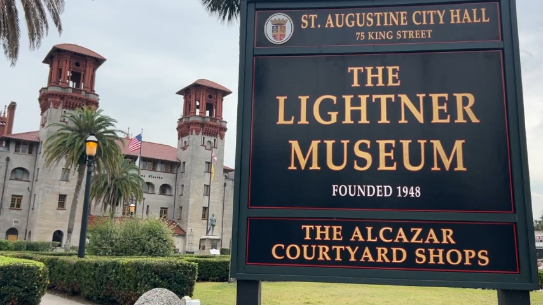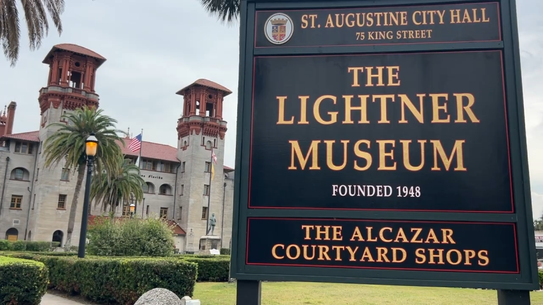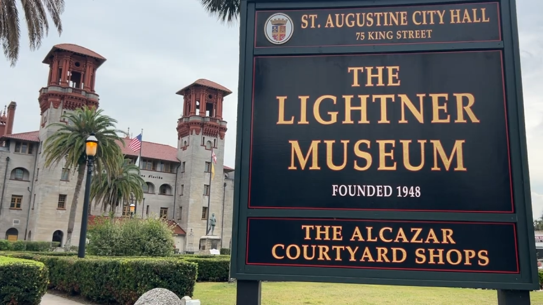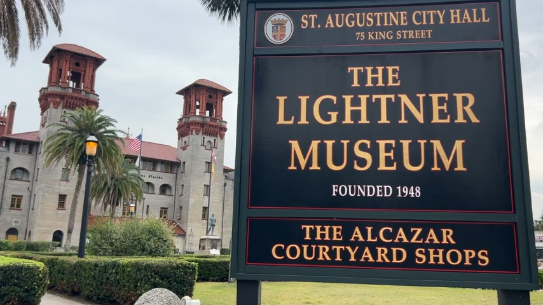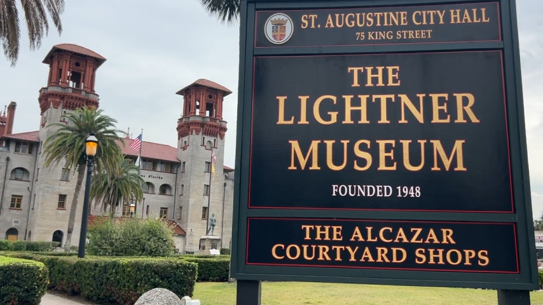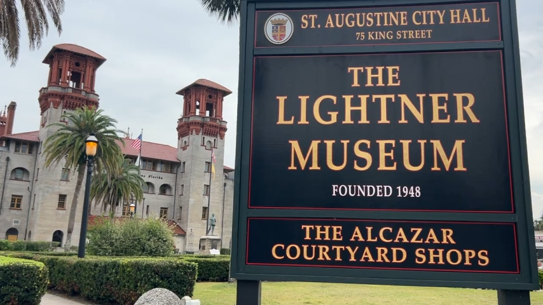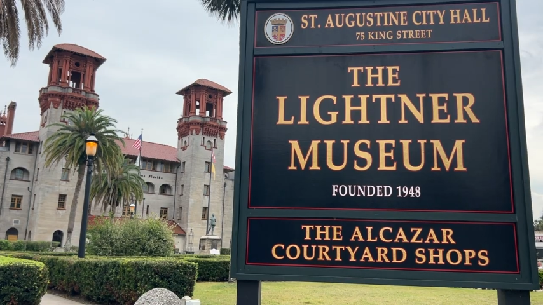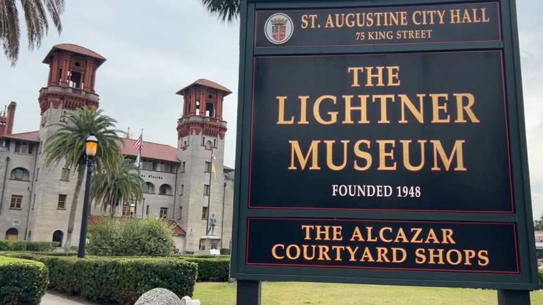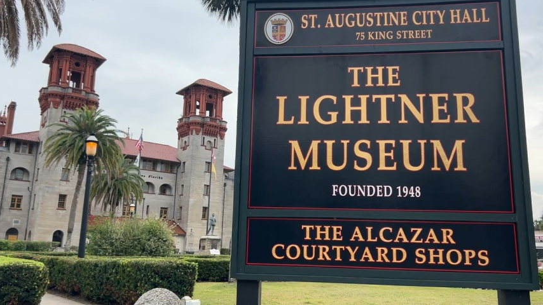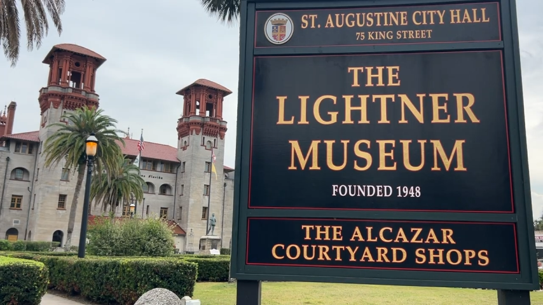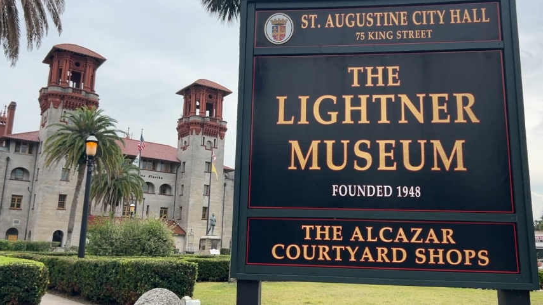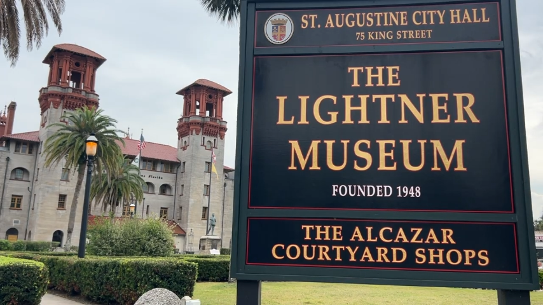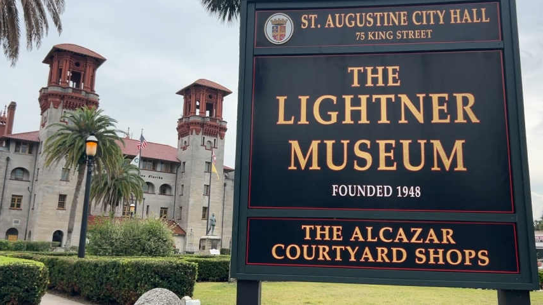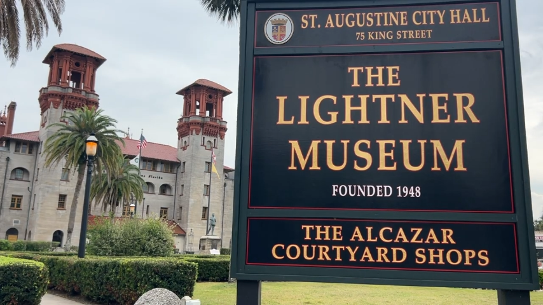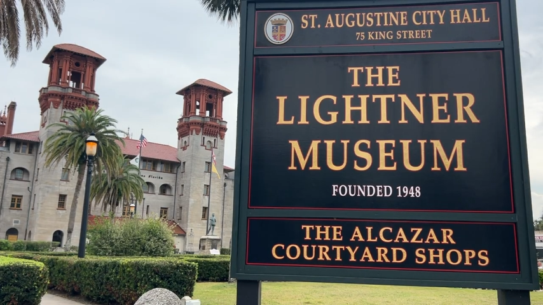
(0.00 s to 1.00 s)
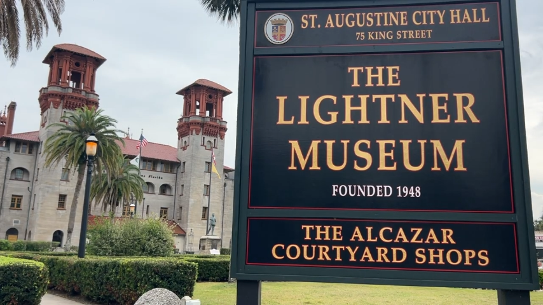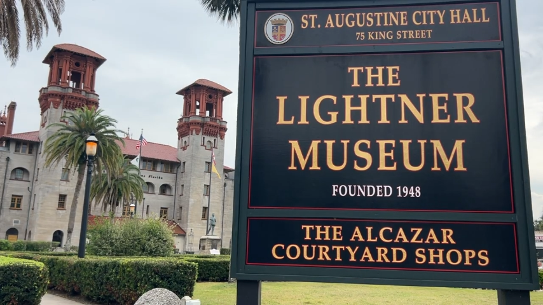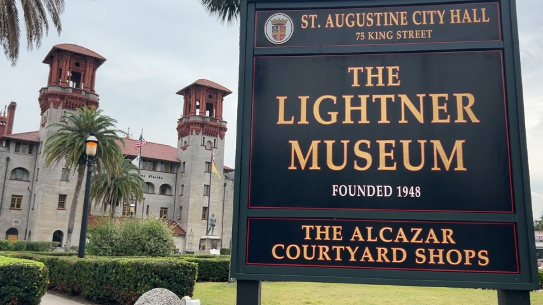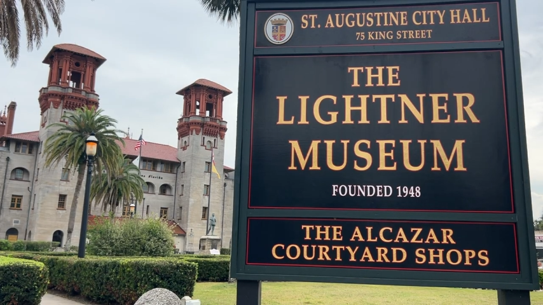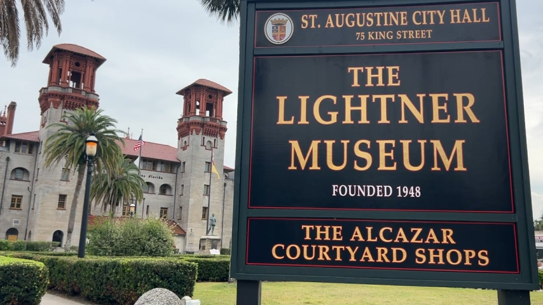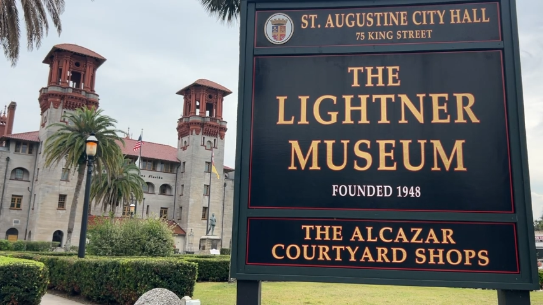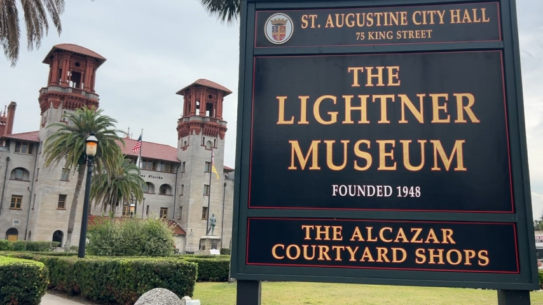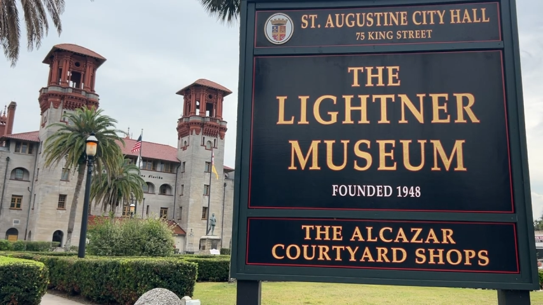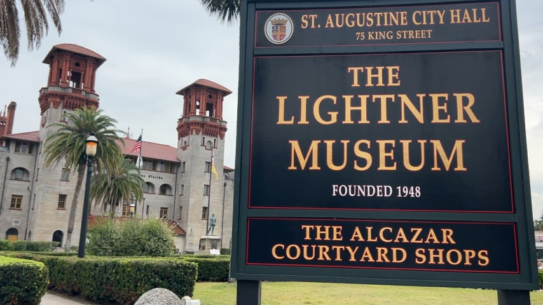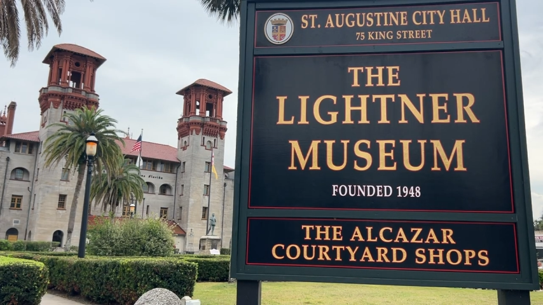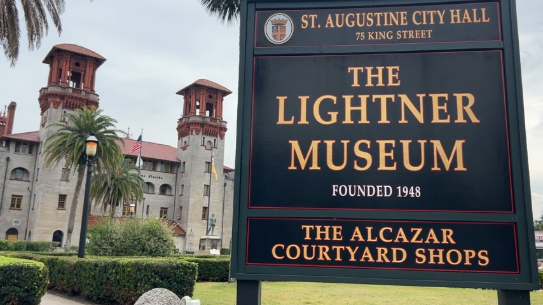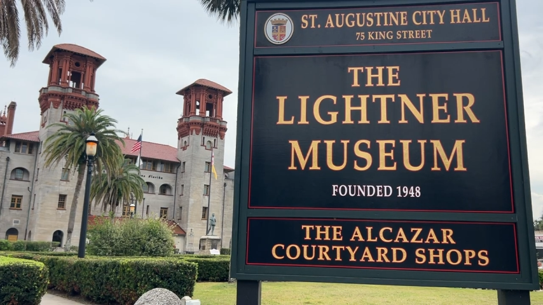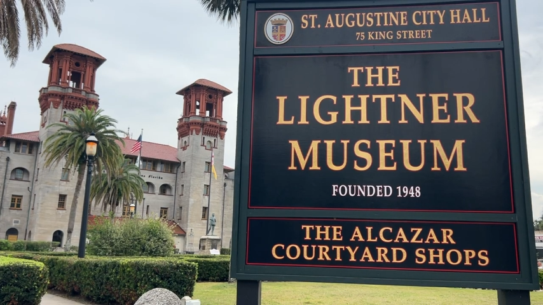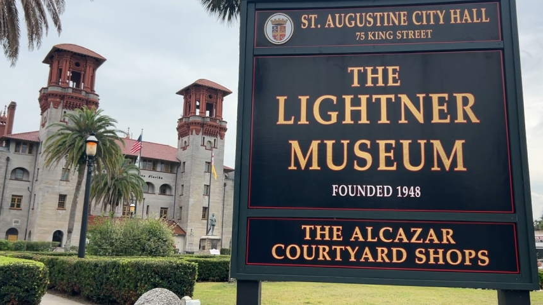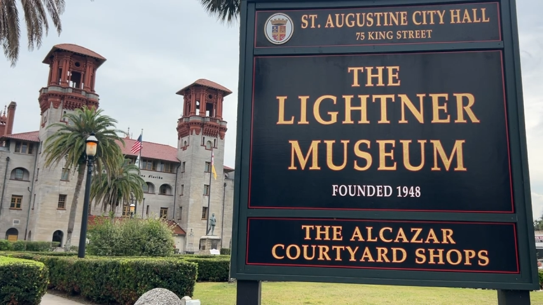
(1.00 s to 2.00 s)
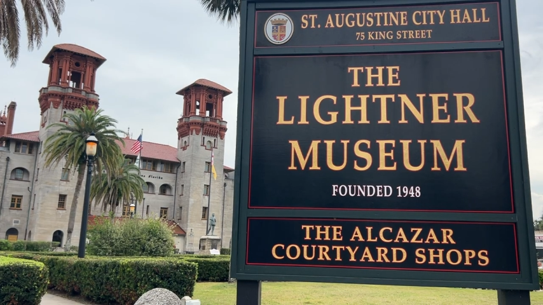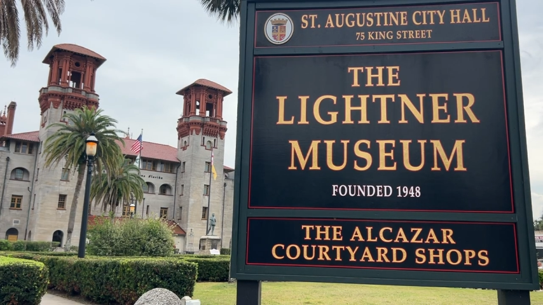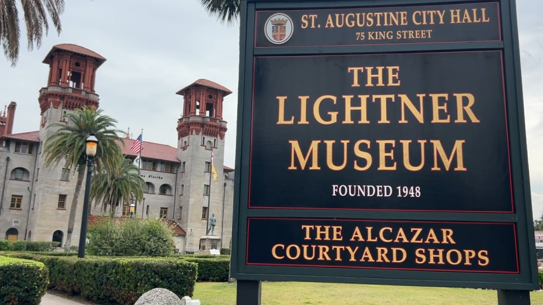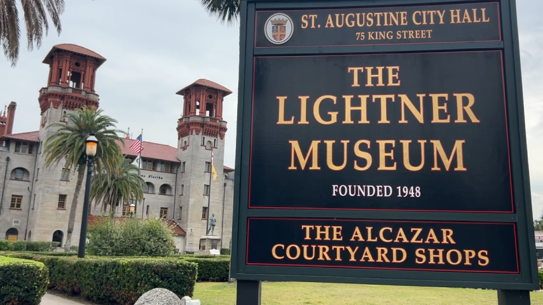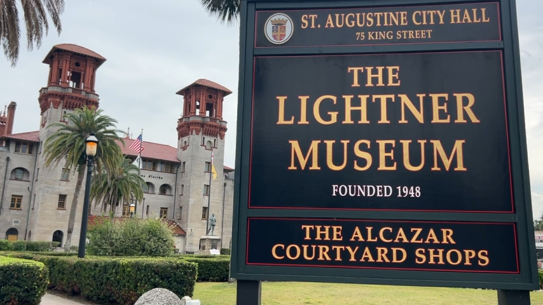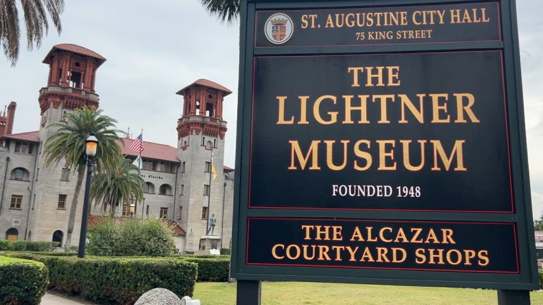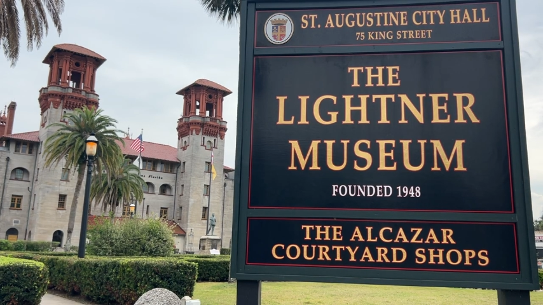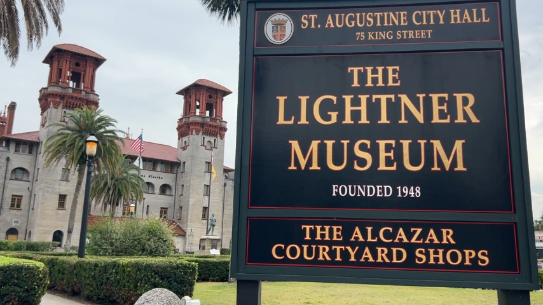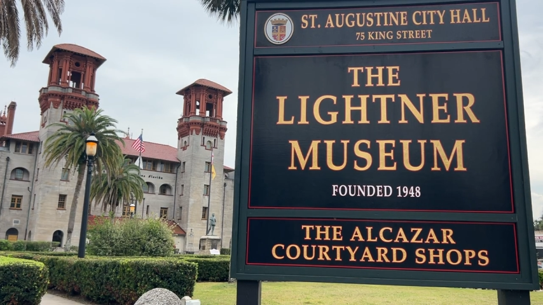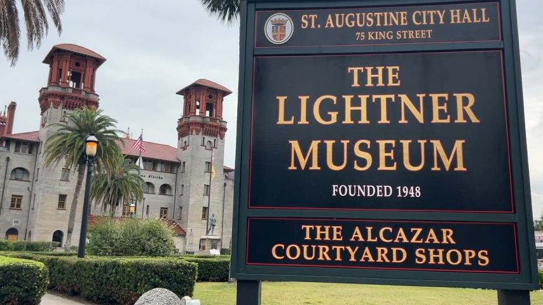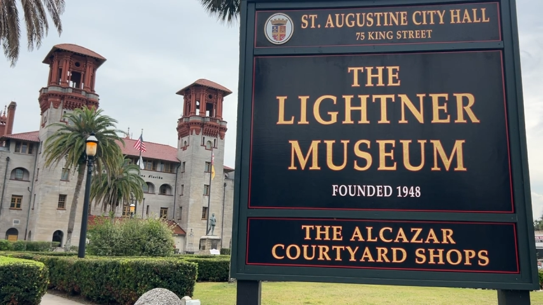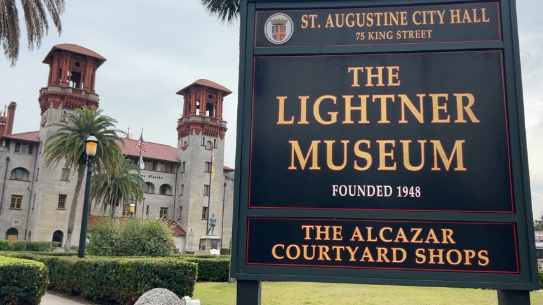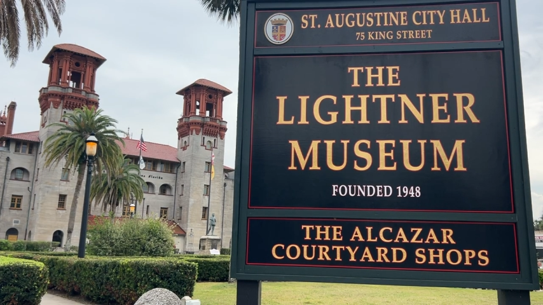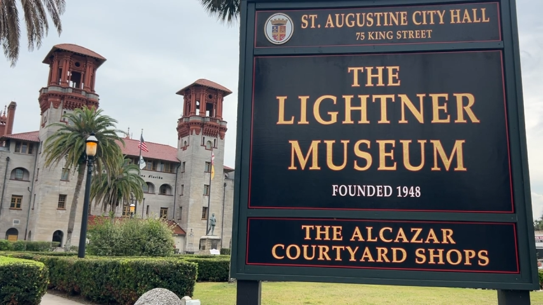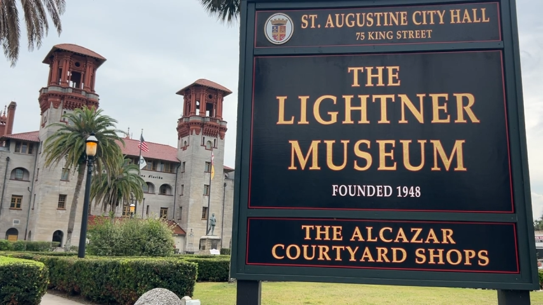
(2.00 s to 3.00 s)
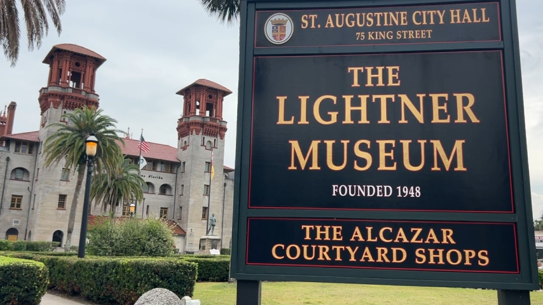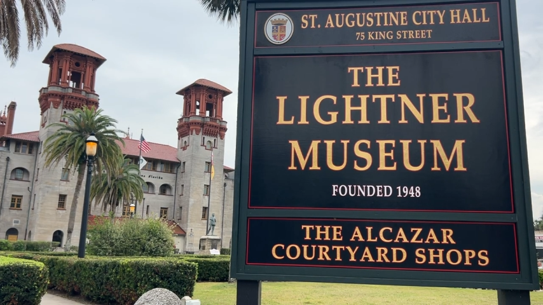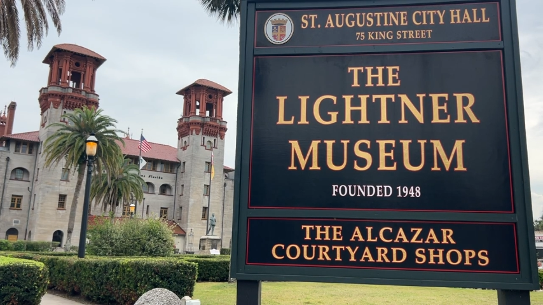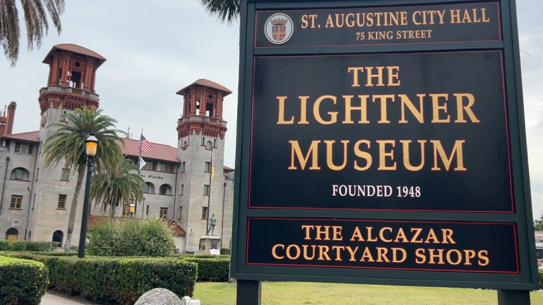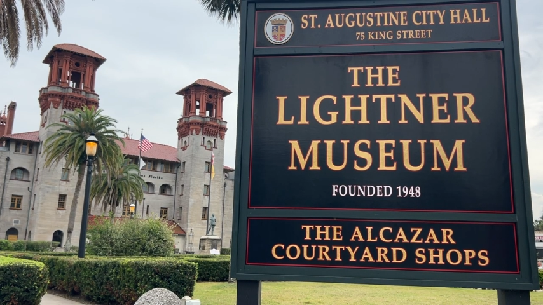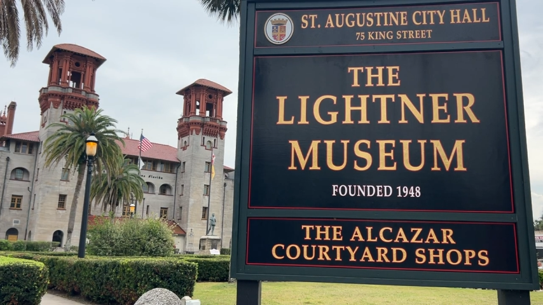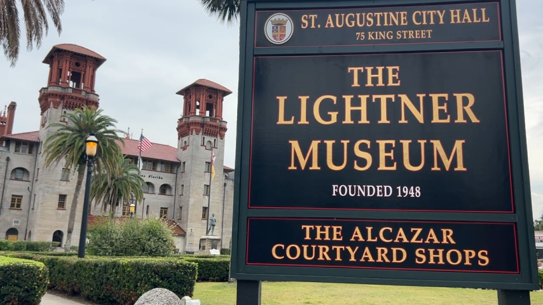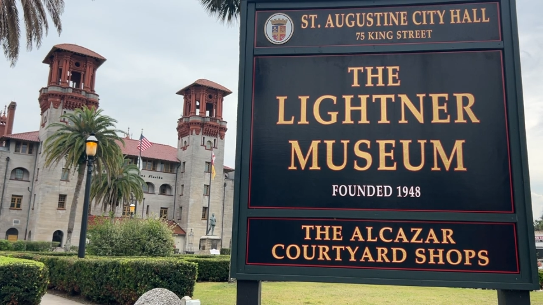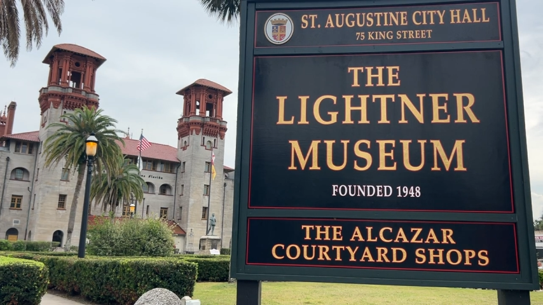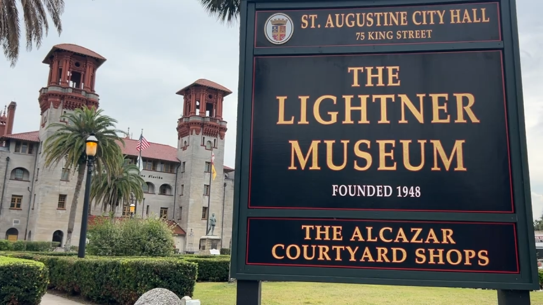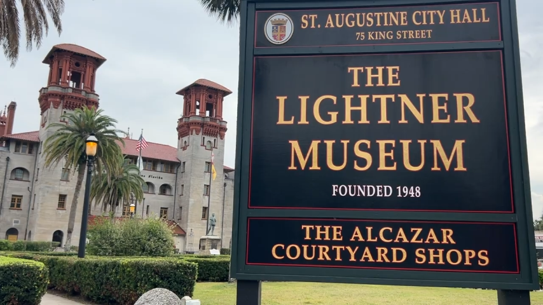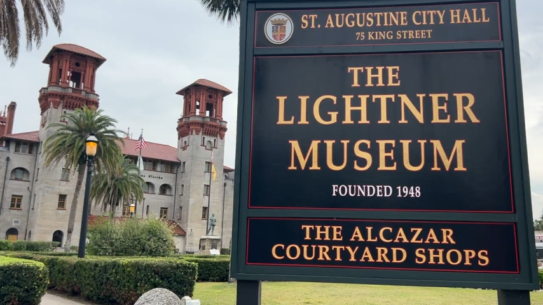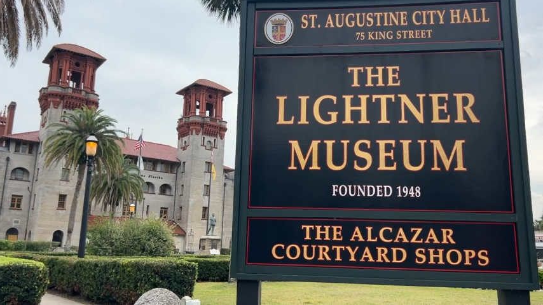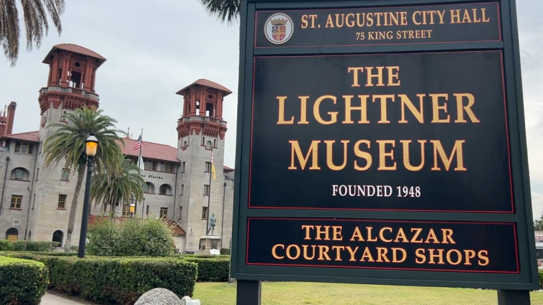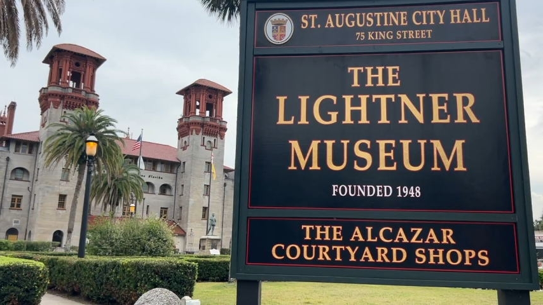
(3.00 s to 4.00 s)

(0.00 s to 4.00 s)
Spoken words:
(no speaker visible)